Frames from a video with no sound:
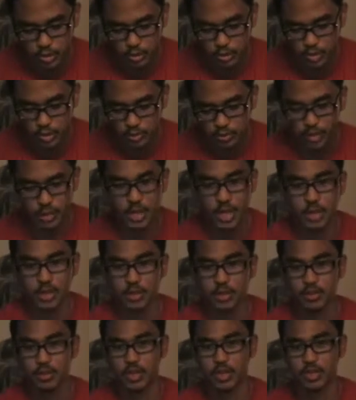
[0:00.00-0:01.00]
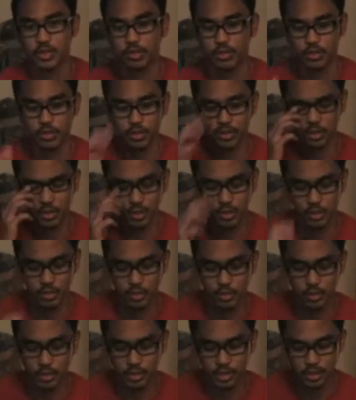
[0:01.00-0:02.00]
MTV. I don't really
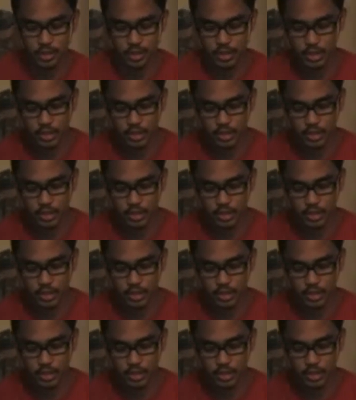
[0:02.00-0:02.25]
know, but